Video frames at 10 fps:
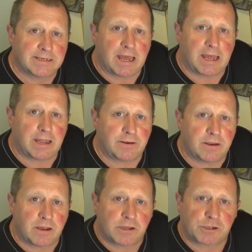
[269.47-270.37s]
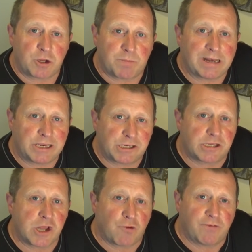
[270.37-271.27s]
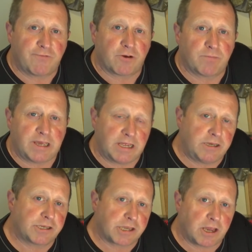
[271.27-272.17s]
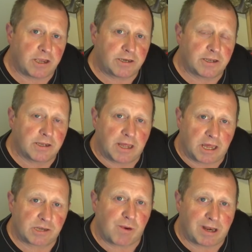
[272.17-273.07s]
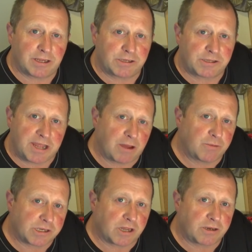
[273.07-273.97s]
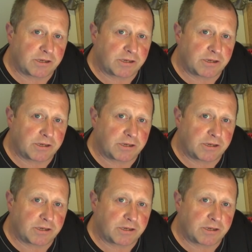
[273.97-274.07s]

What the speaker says: and so your pellet is dissolving from the inside as well as the outside.